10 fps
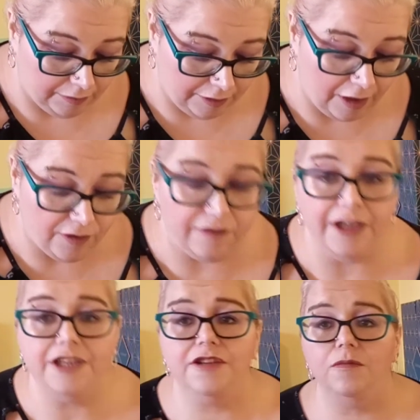Now the
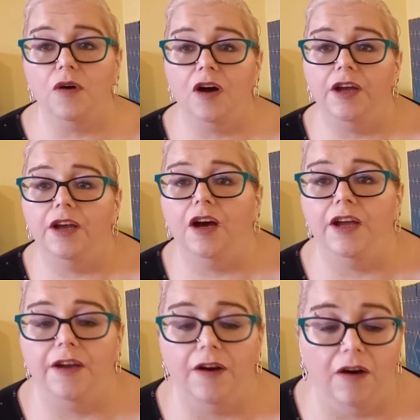reason why
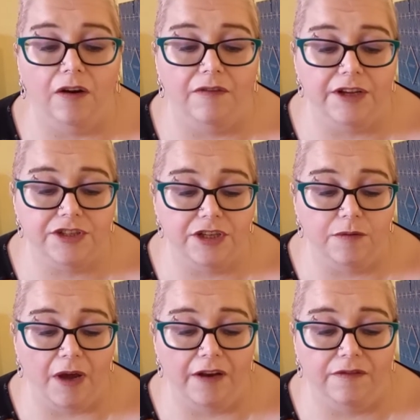I originally
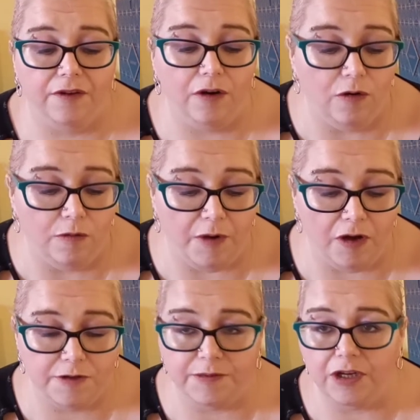went for a lower
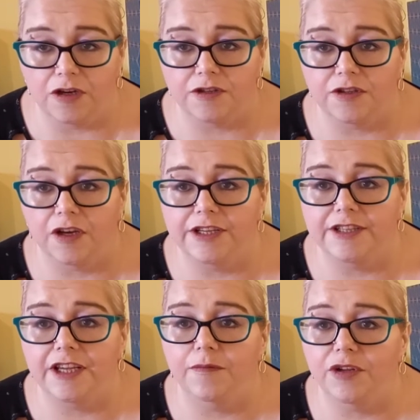box because I
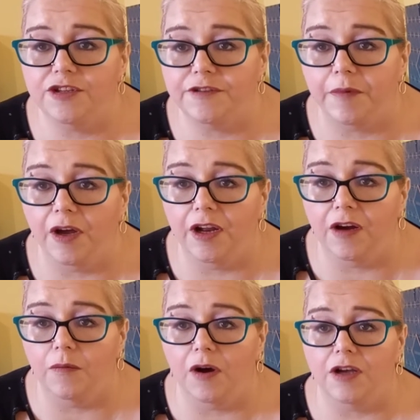seen what the
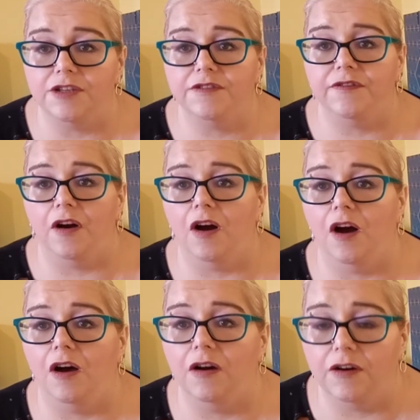spoiler was for
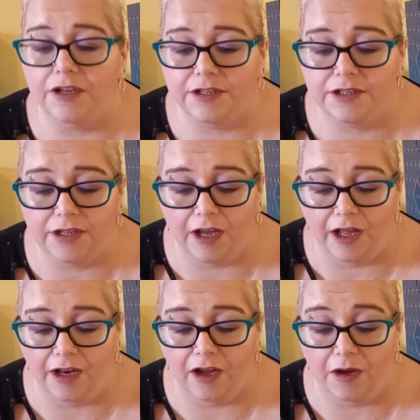August
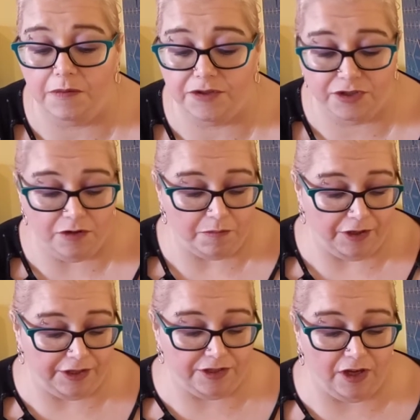and I was super
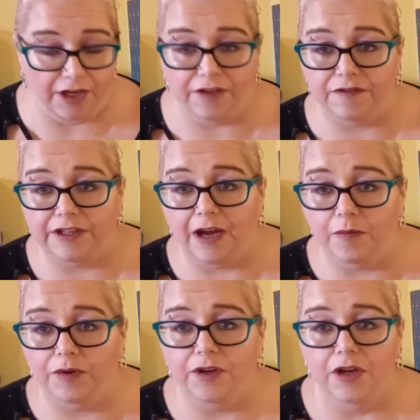excited for that
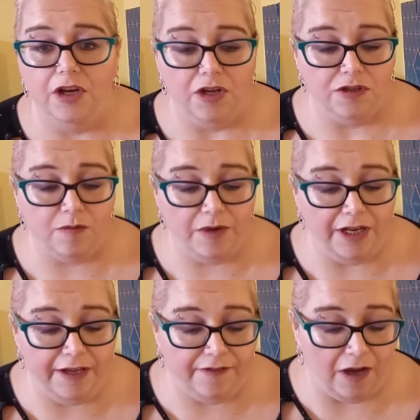one. So we
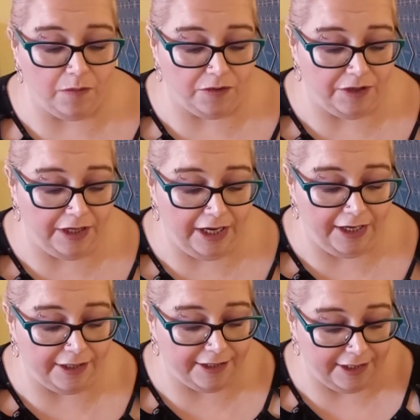leave that one
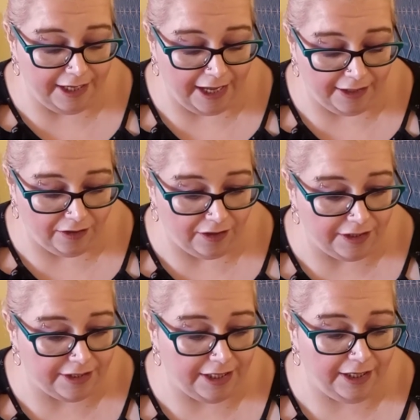nearly to the end, I
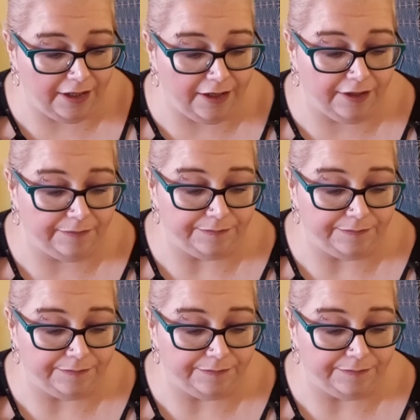think.